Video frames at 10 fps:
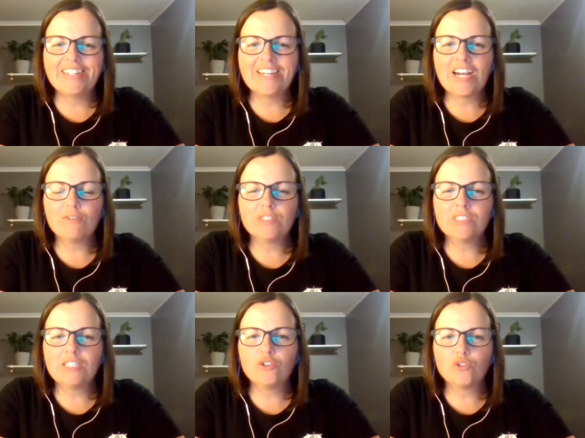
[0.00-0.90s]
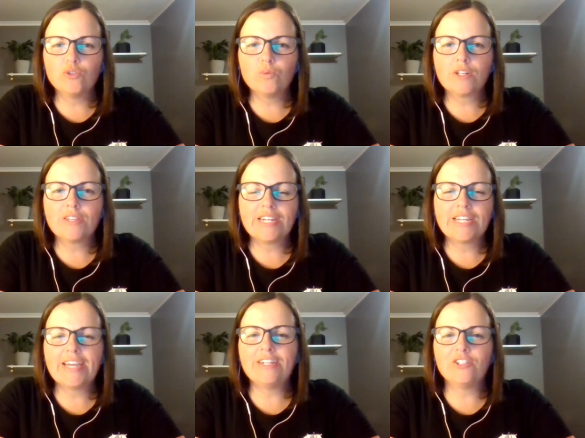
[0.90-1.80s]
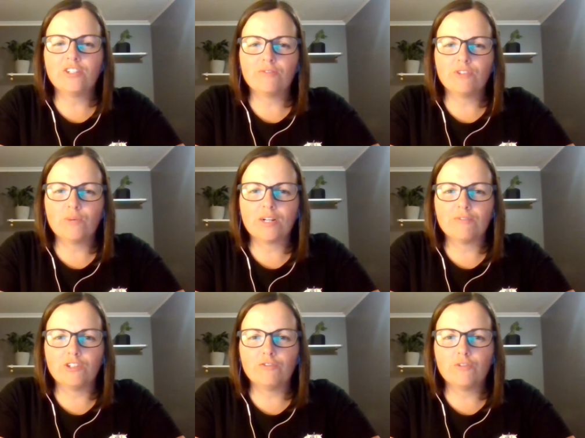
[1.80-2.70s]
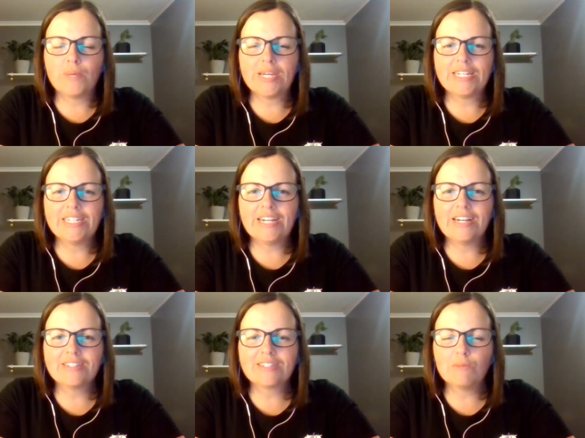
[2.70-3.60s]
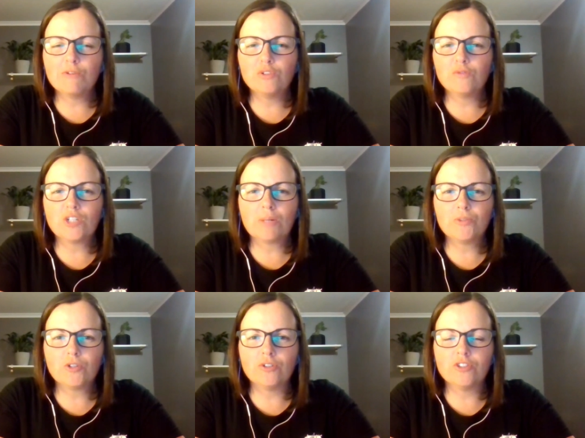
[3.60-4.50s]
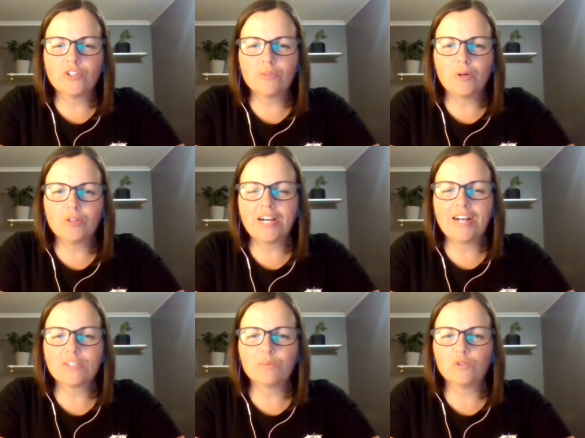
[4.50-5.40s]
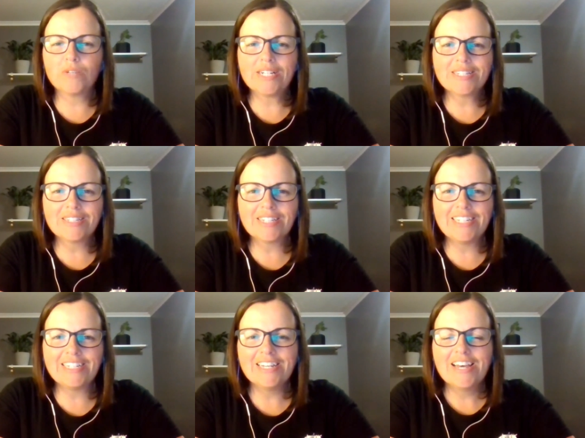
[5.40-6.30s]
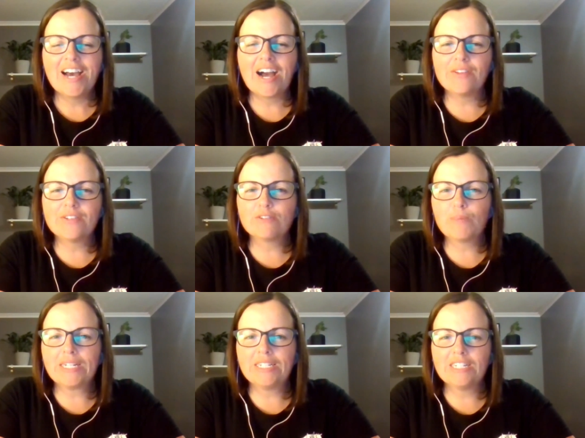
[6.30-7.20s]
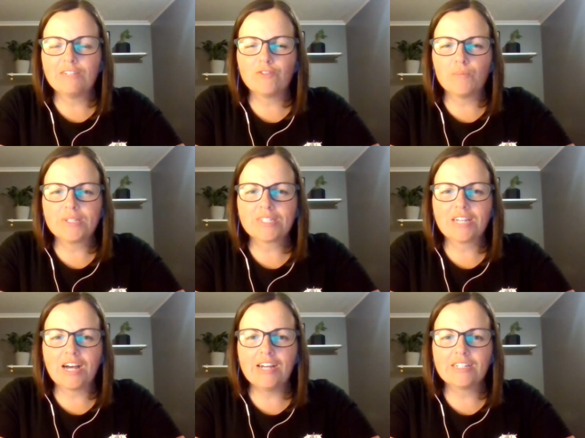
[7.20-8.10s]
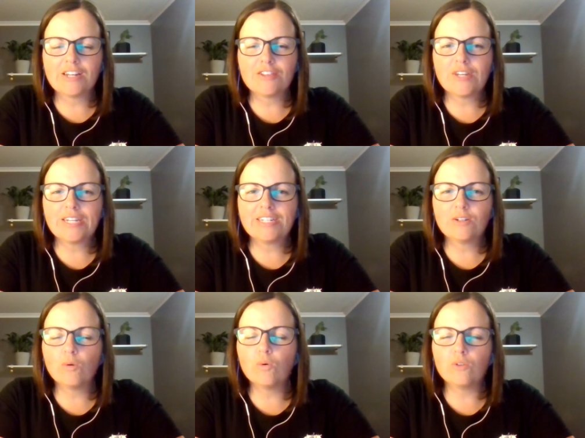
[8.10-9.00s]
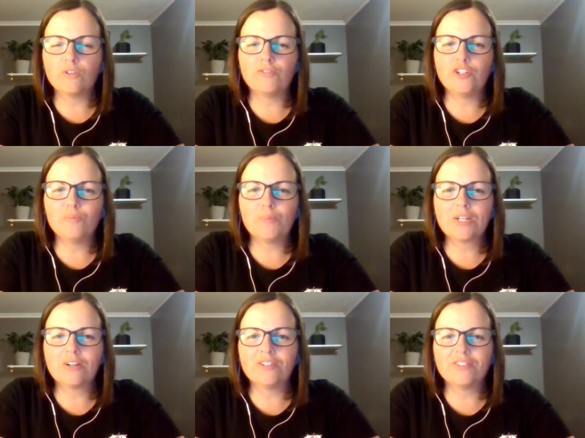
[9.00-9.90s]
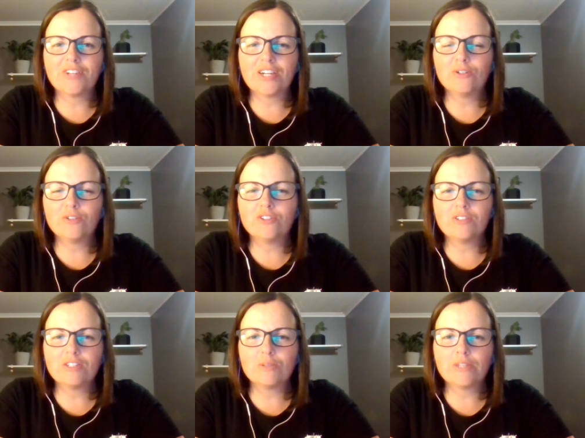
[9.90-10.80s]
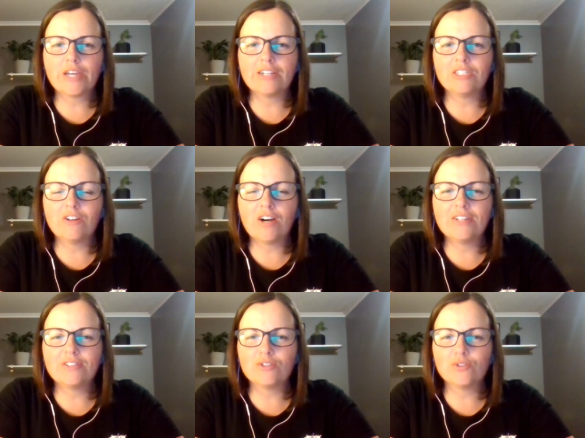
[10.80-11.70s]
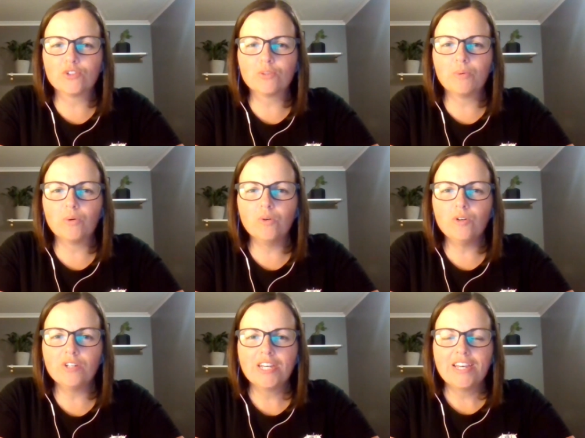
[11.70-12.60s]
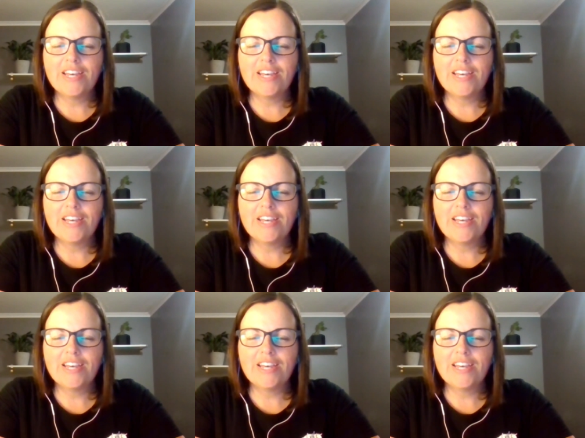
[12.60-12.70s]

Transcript: and yeah i really do want to thank each and every one of you for being here some of you have jumped on to the podcast more recently others have been here from the start and i thank all of you because i couldn't do this without you guys and your support